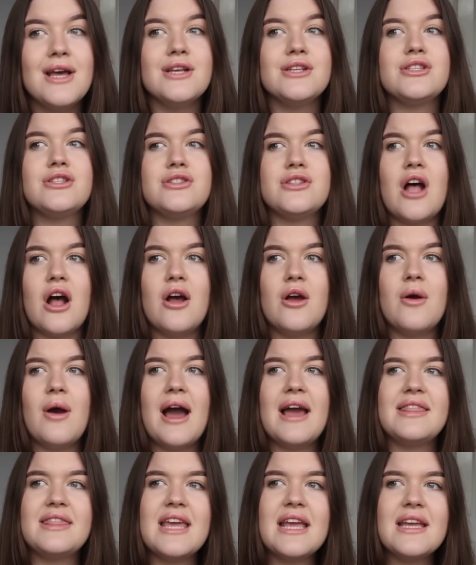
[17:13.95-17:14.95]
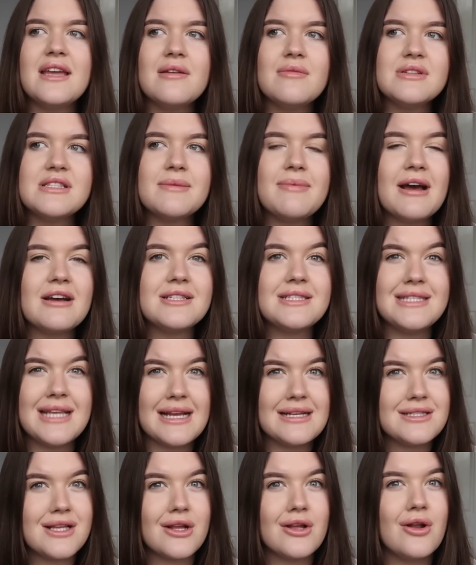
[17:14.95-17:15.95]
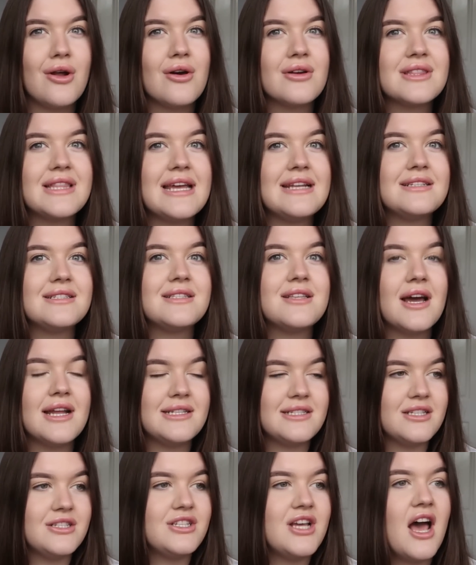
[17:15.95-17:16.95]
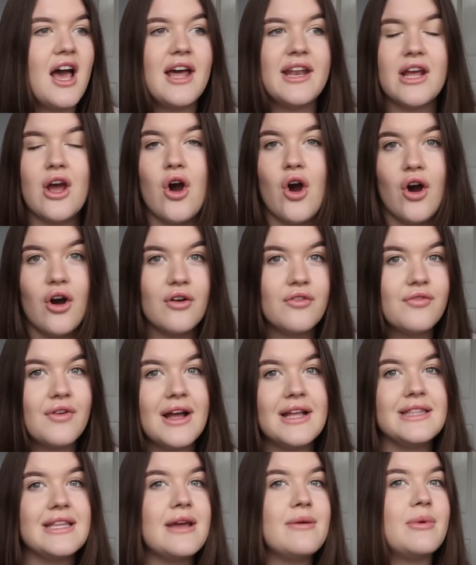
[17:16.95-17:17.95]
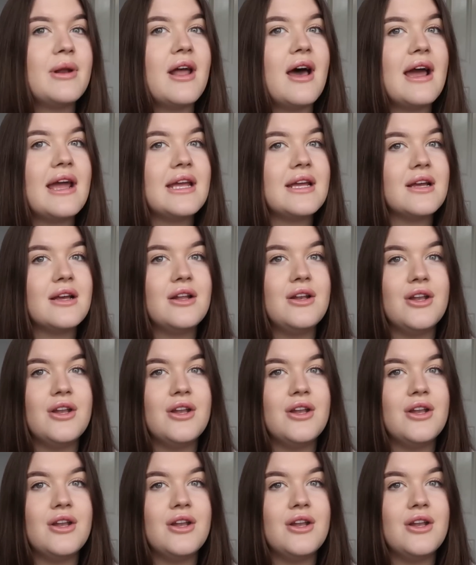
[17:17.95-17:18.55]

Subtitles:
So I think it was about 6 o'clock they decided to turn it off, and they were like,